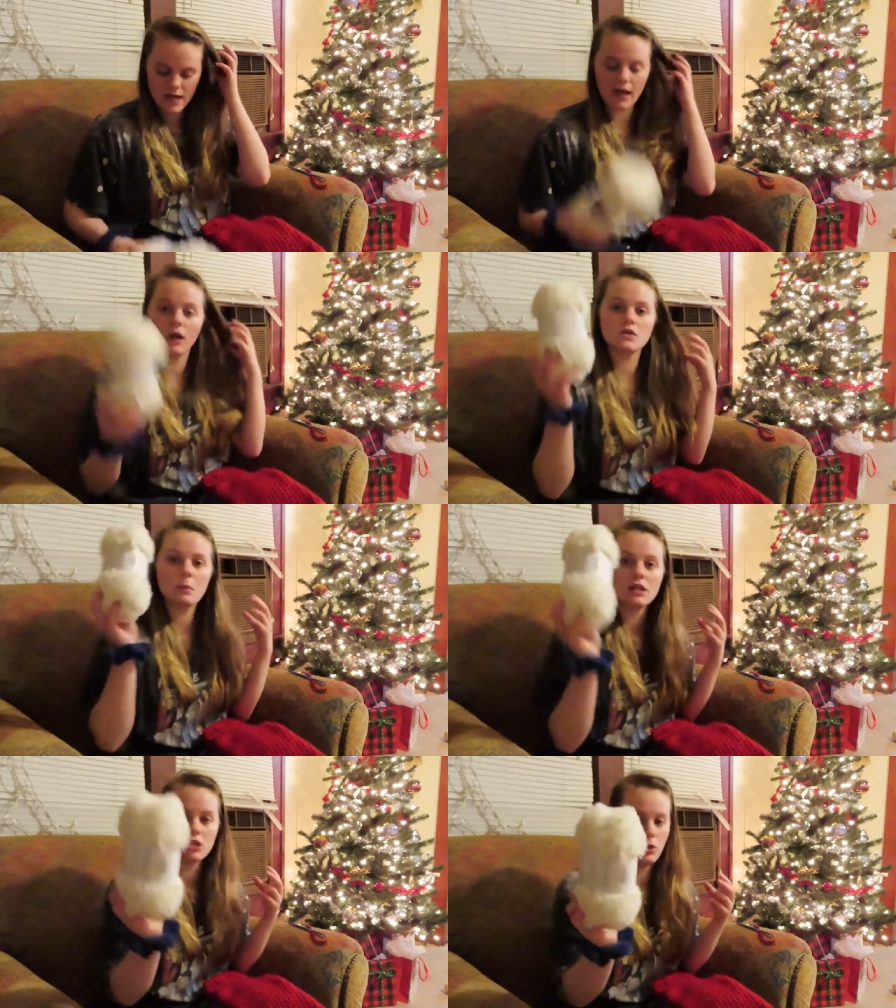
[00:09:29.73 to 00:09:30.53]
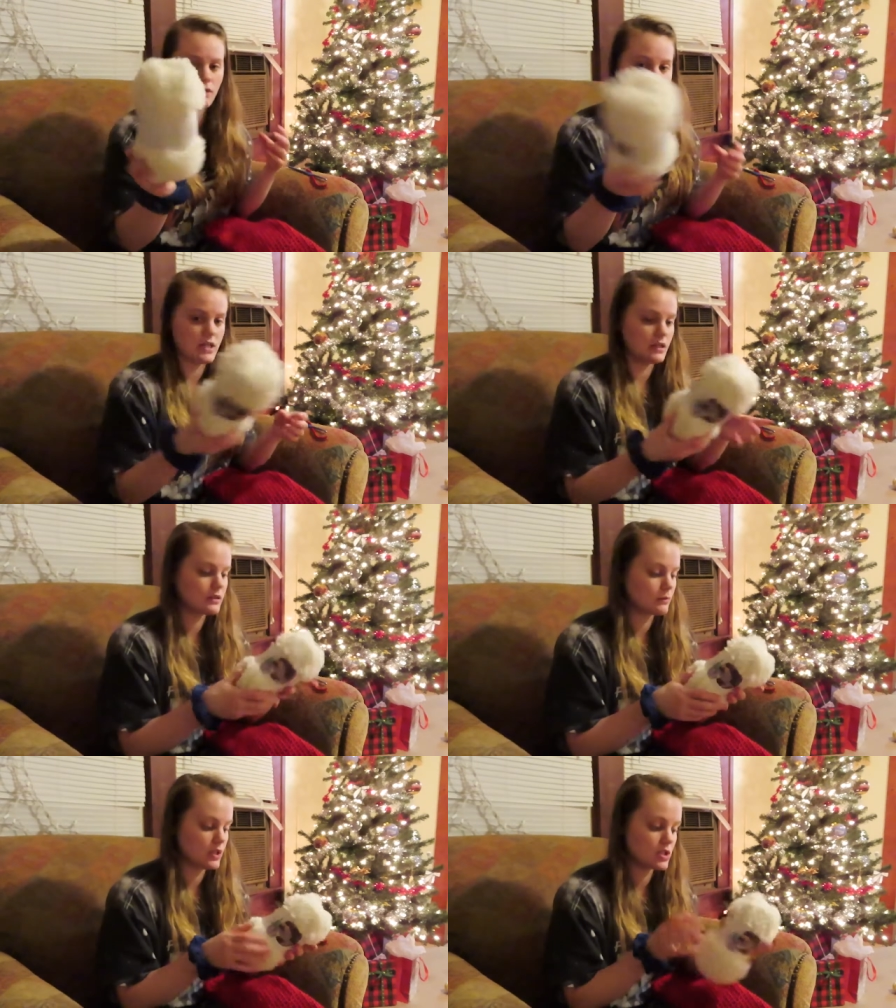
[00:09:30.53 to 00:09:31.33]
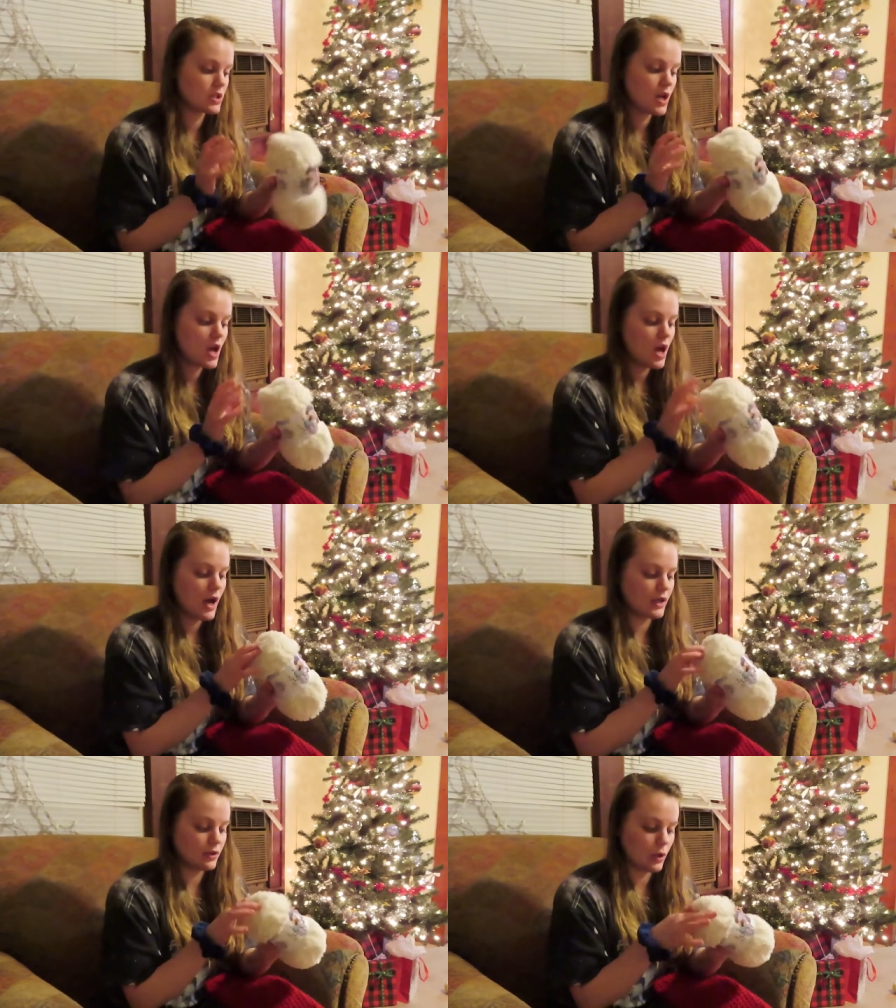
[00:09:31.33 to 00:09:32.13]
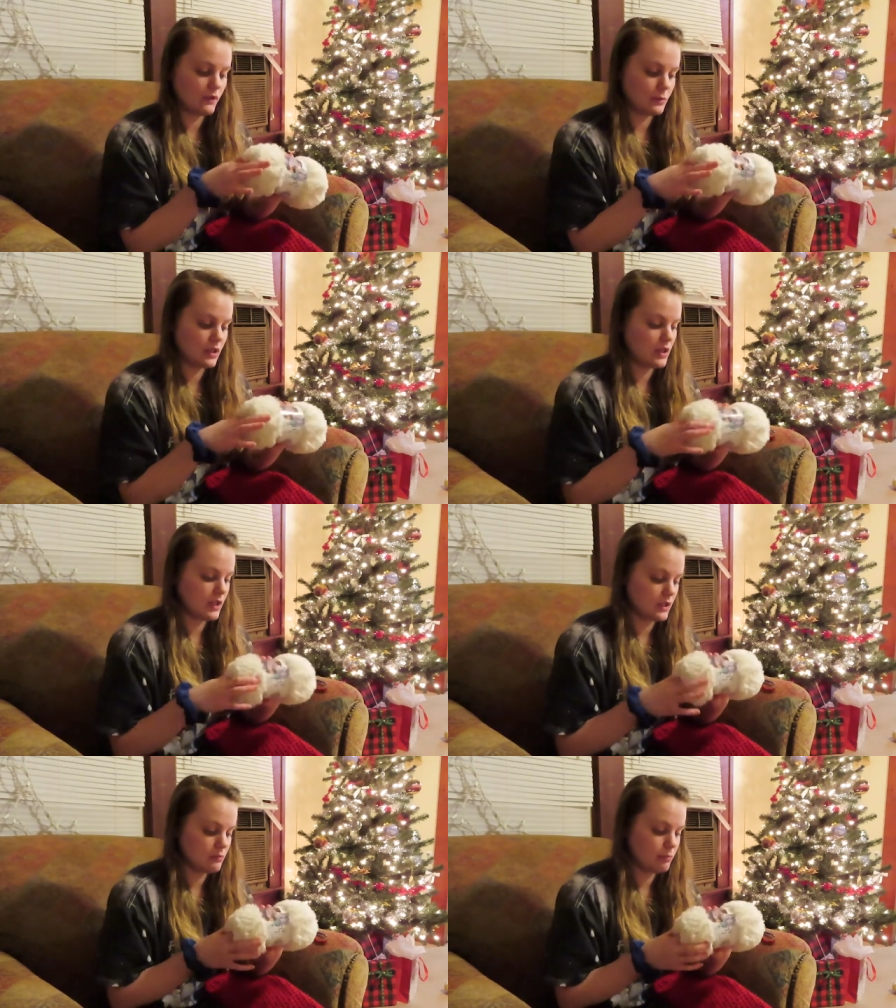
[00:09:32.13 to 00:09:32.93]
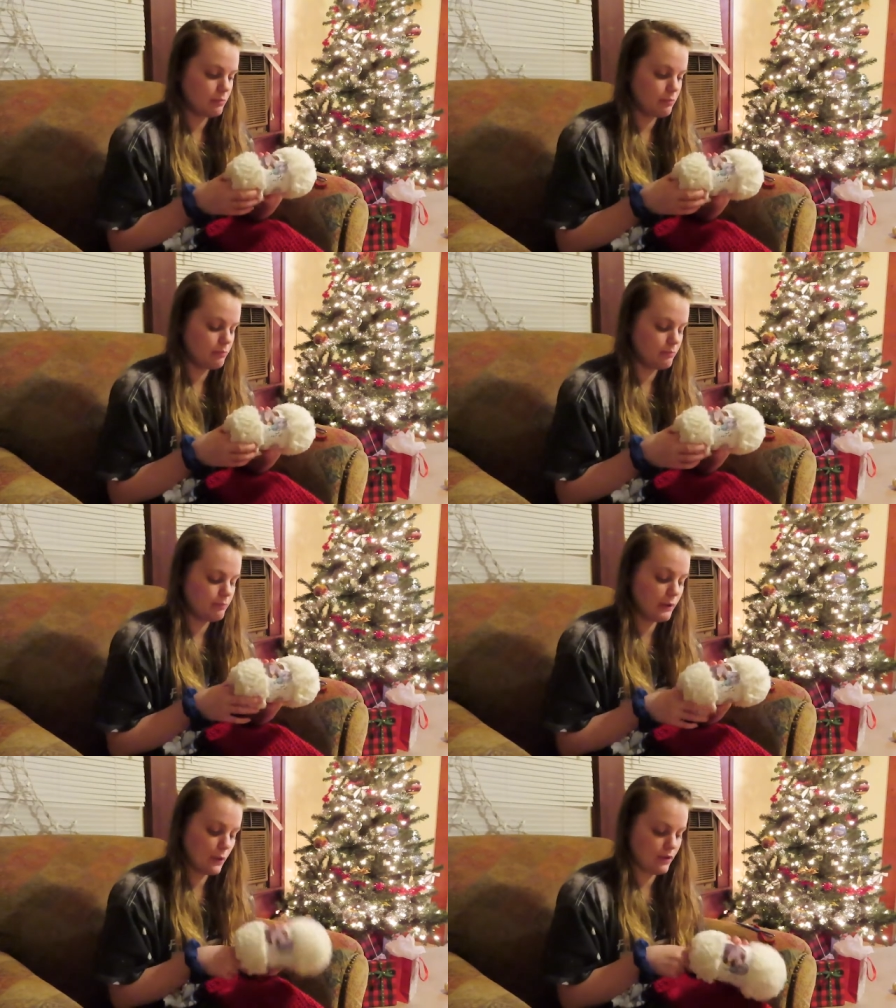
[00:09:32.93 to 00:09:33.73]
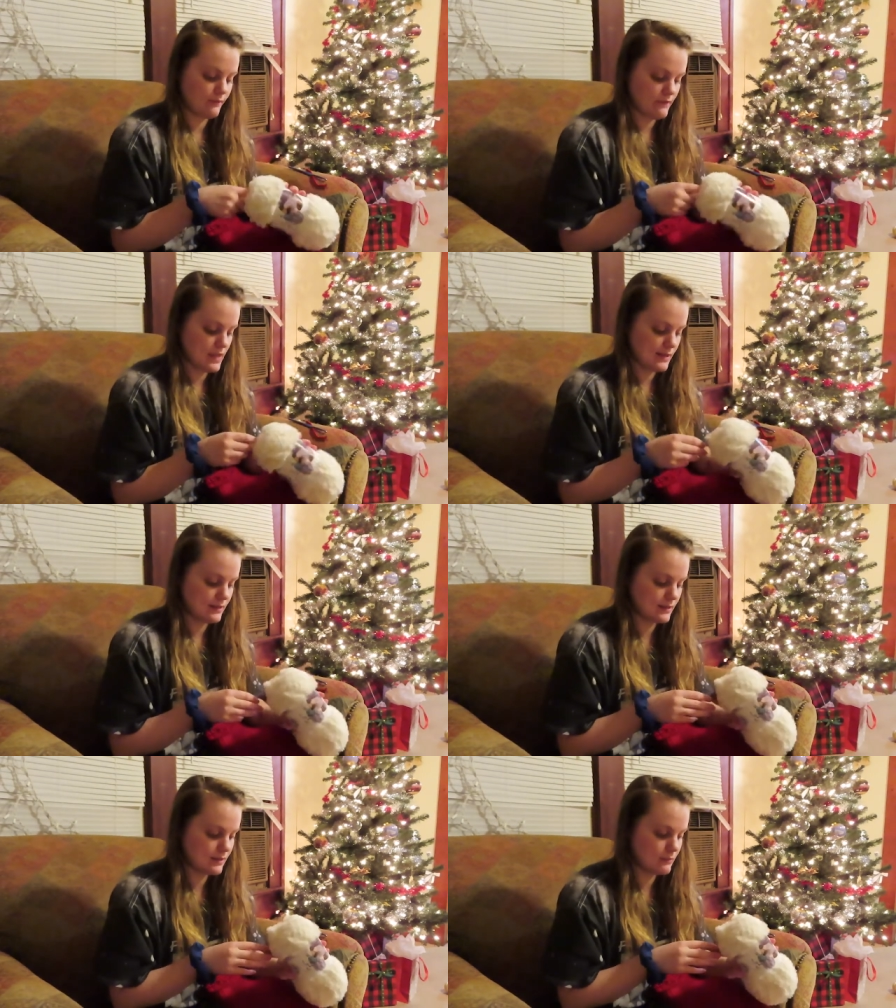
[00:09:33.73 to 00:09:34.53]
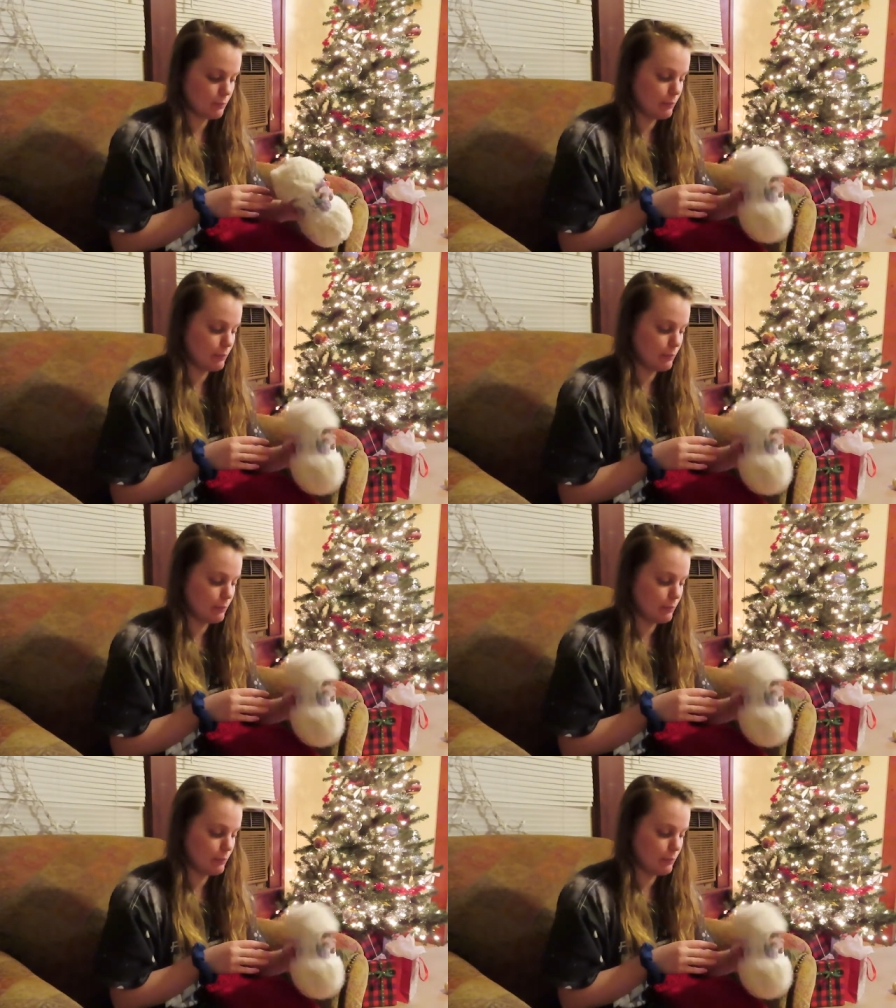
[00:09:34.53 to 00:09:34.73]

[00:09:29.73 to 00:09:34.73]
And I also bought two of these, which I don't know if I'm going to need both of these.